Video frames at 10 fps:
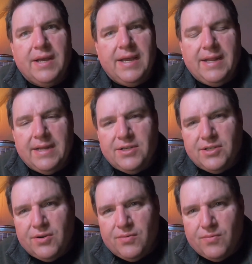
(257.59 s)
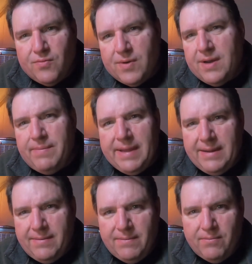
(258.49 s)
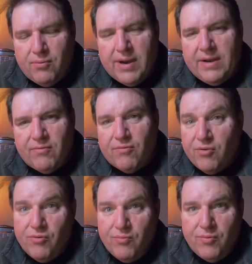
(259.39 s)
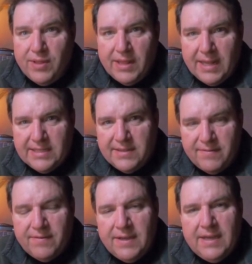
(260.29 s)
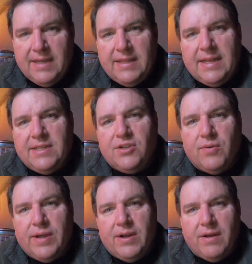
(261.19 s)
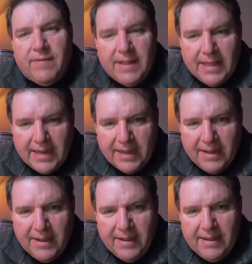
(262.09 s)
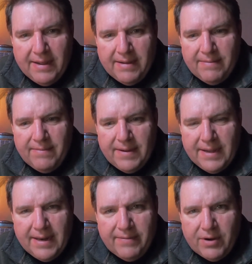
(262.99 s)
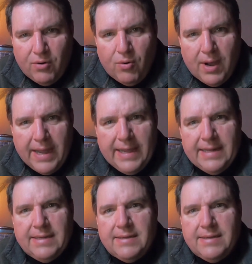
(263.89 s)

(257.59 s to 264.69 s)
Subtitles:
I just don't want a big bright room with lots of things going off. I like a kind of a quiet